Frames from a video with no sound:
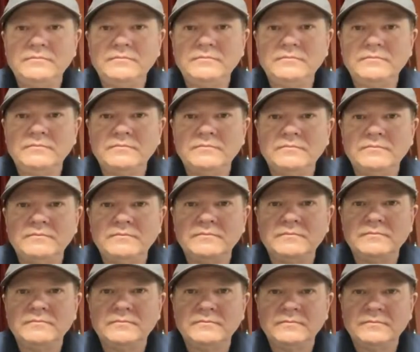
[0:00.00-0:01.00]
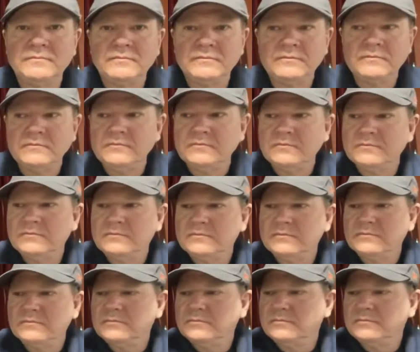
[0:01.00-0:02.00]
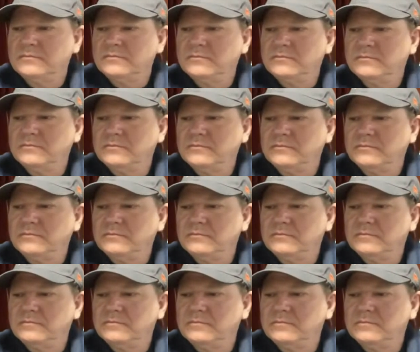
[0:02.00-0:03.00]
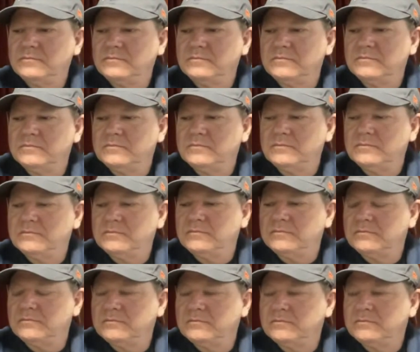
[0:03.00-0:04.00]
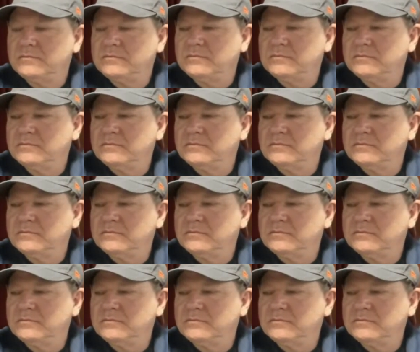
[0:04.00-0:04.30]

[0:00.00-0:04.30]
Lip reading: The person shown says nothing.